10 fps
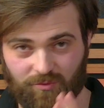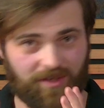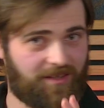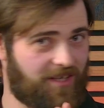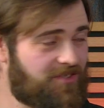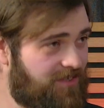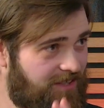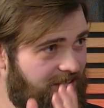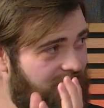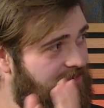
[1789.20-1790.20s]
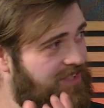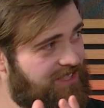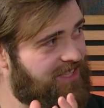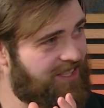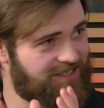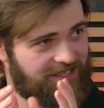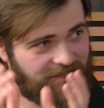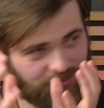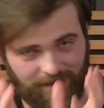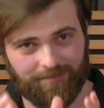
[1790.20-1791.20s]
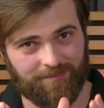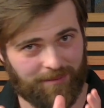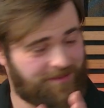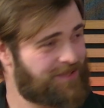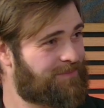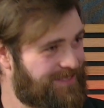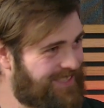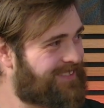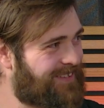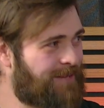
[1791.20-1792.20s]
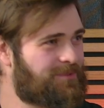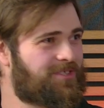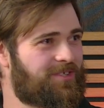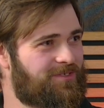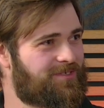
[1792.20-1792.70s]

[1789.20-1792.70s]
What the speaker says: quite an actually interesting idea to wrap up this particular episode.